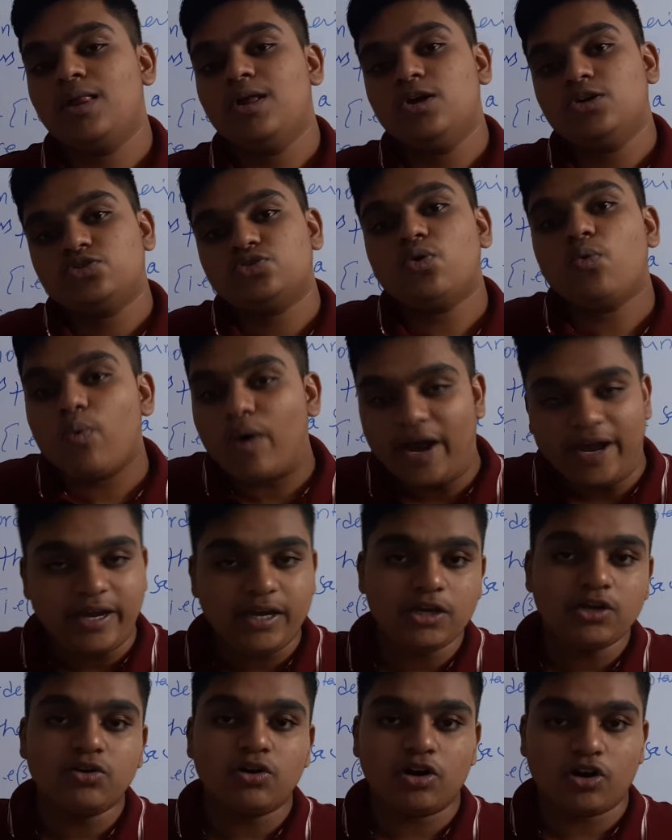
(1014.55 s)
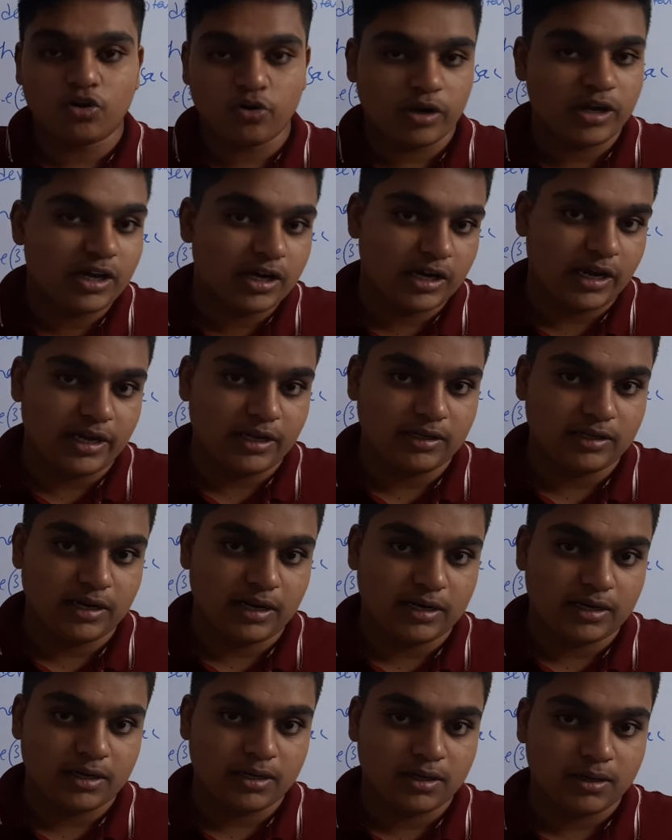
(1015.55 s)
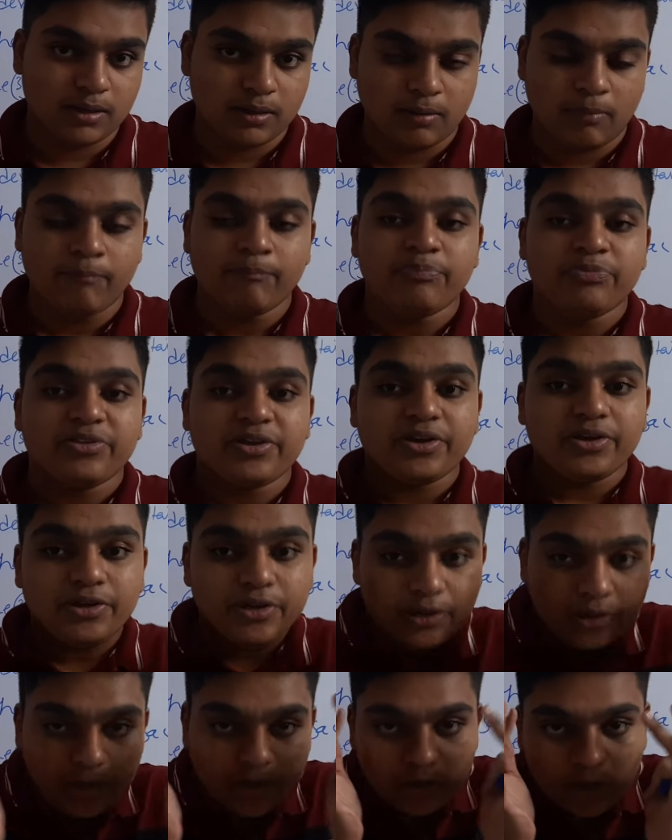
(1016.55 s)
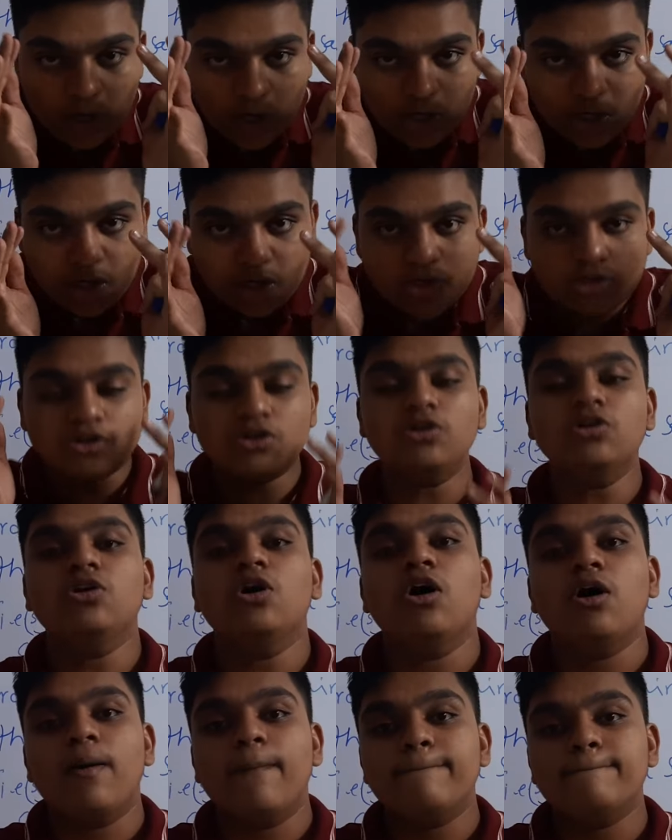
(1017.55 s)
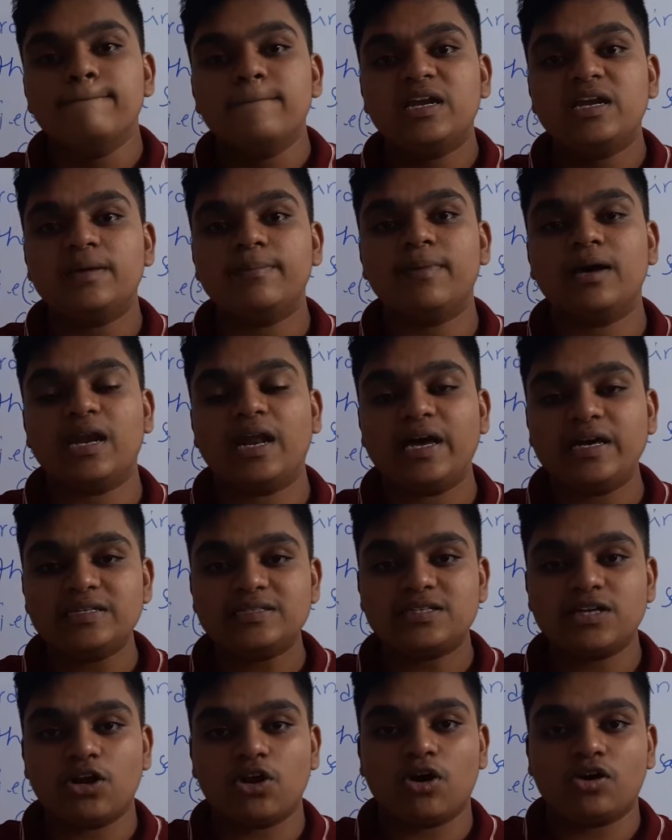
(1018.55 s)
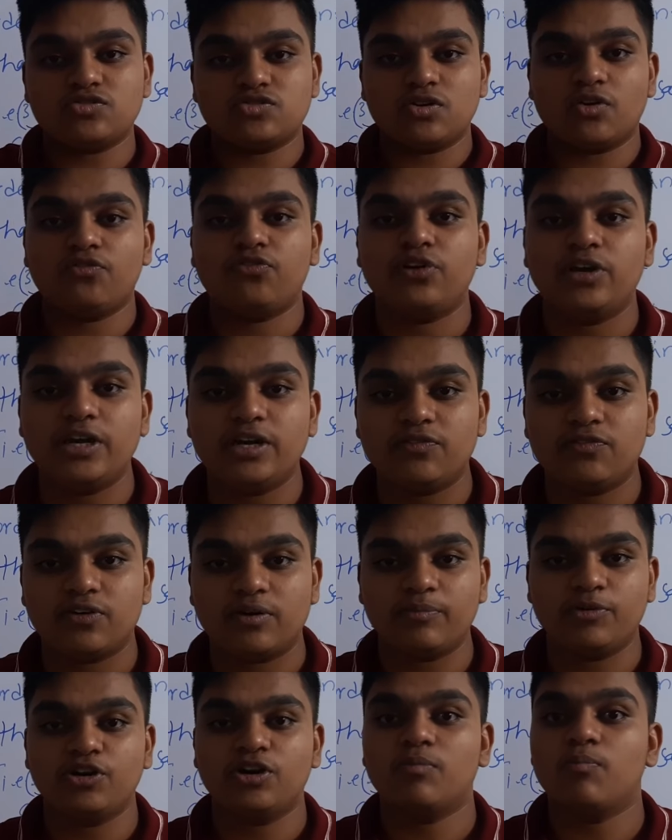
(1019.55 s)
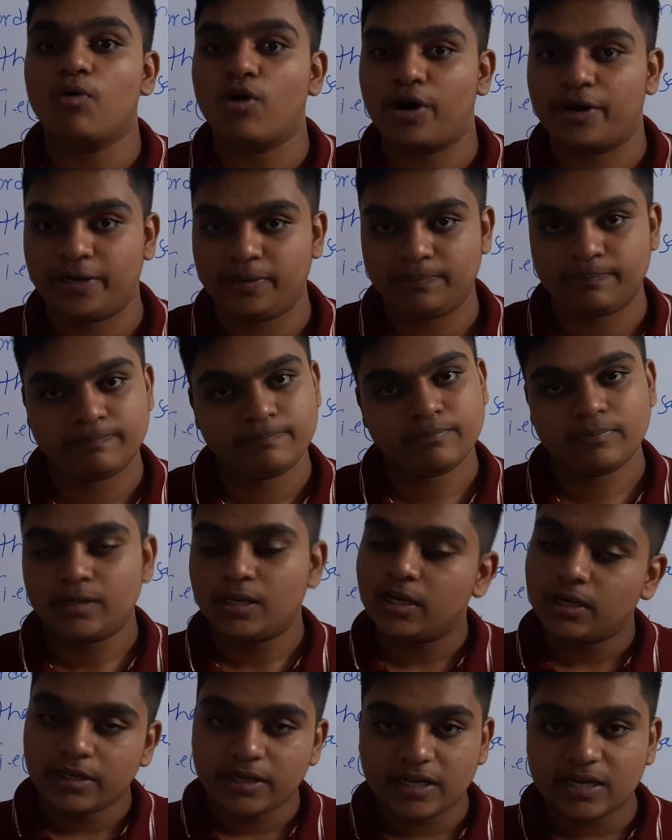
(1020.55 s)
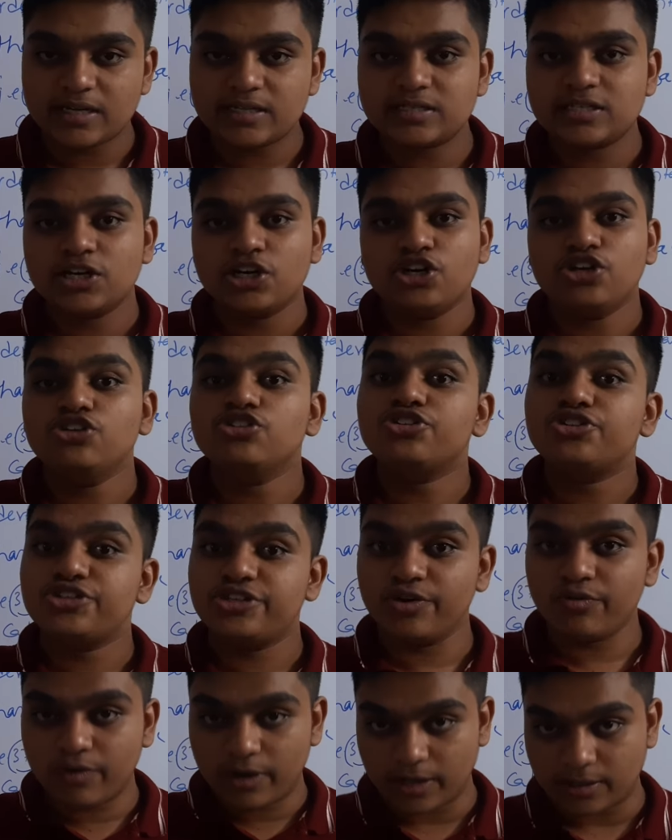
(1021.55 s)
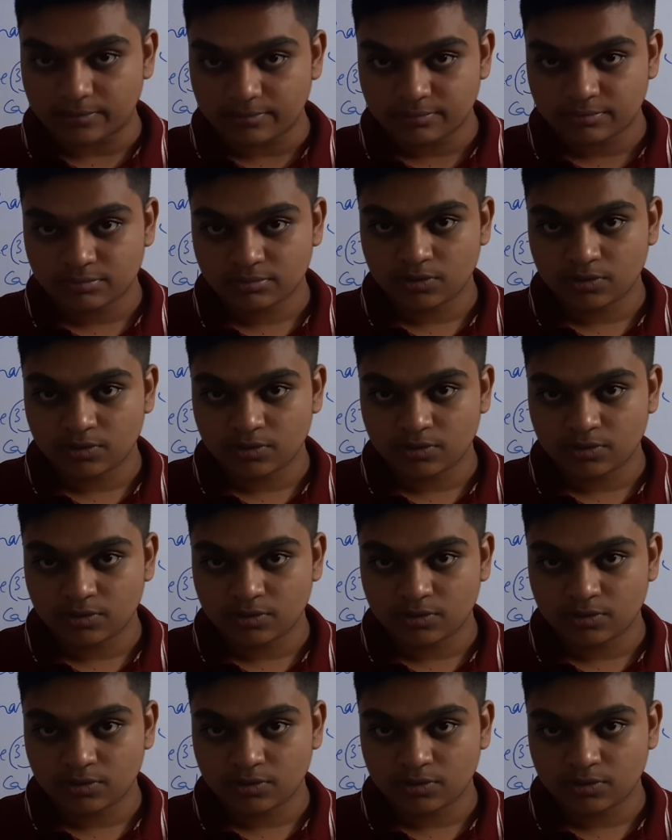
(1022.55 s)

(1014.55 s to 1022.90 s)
So why you are doing like that? In order to minimize the loss of heat from your body. Yes, you shiver.